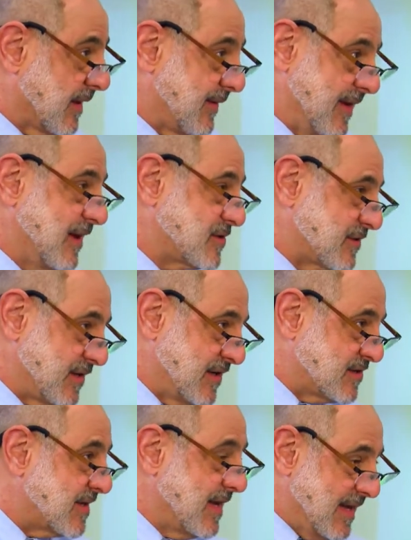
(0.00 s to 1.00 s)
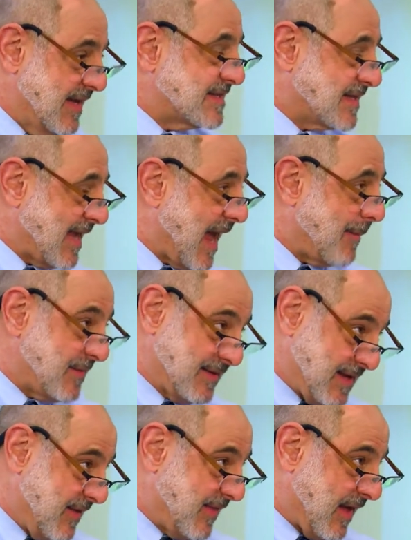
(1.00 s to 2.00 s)
And the answer is, it's capped
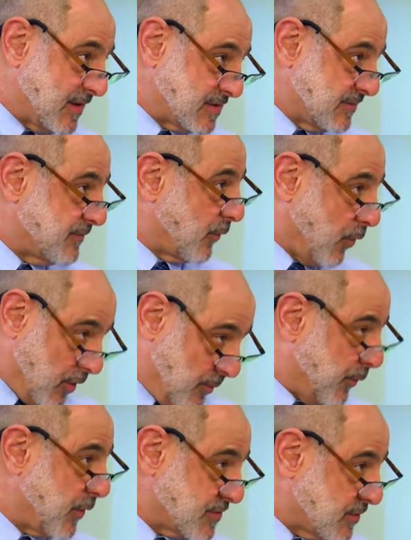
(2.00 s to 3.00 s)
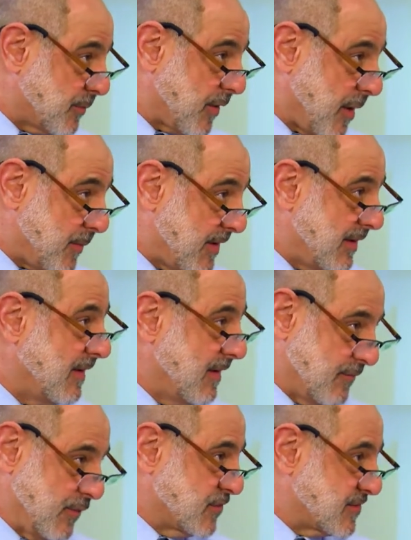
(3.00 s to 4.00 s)
at $10,000 for all personal property,
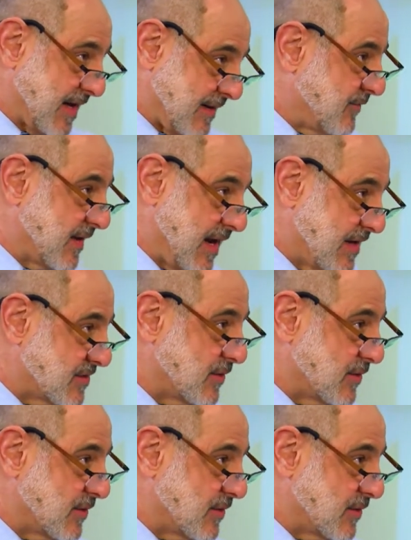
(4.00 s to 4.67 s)
for your second vacation